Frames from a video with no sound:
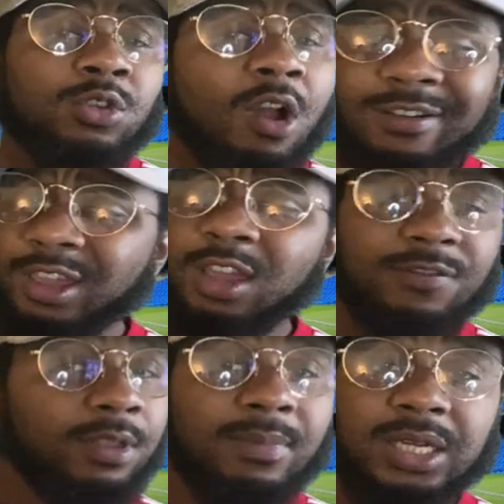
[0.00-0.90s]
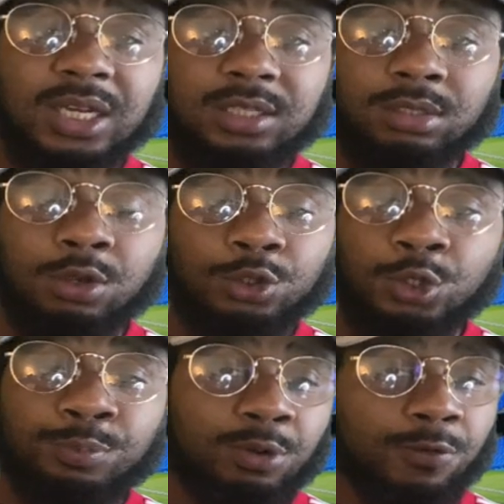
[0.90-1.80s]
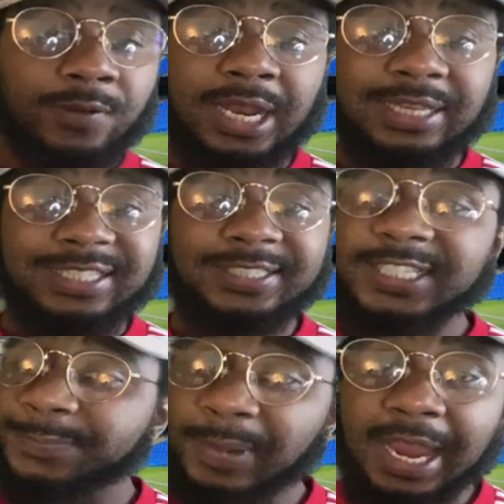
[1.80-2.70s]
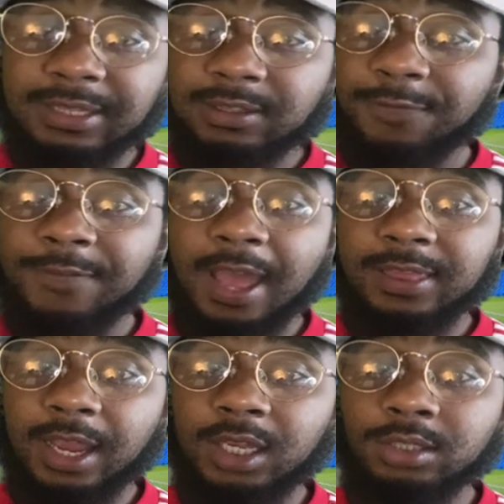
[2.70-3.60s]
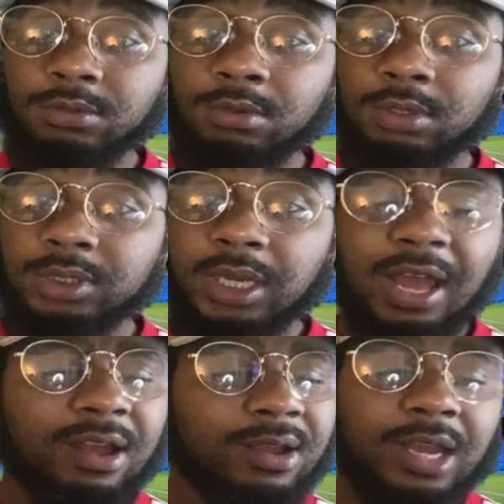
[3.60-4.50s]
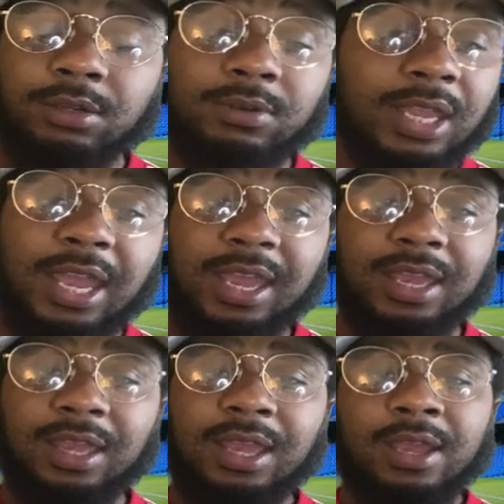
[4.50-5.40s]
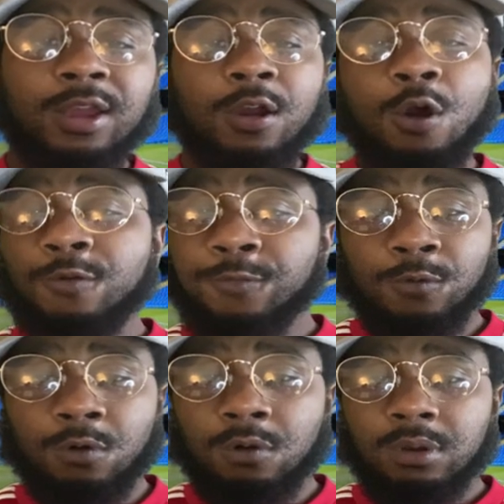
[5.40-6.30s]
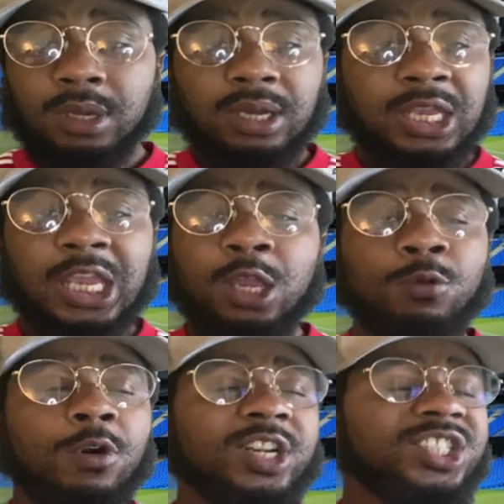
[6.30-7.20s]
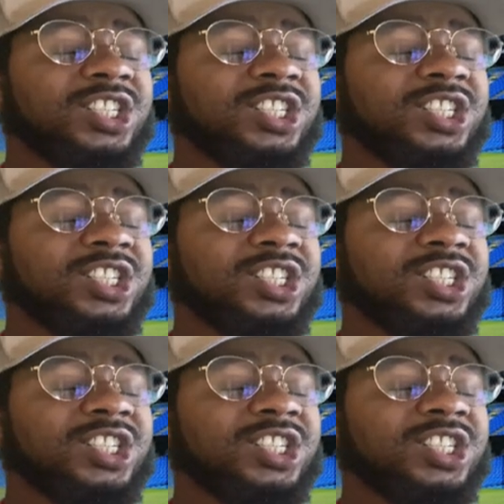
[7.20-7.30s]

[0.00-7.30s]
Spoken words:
Donkey of the match has to go to Bruno Fernandes. Despite the fact that he scored, I don't care. Overall, he was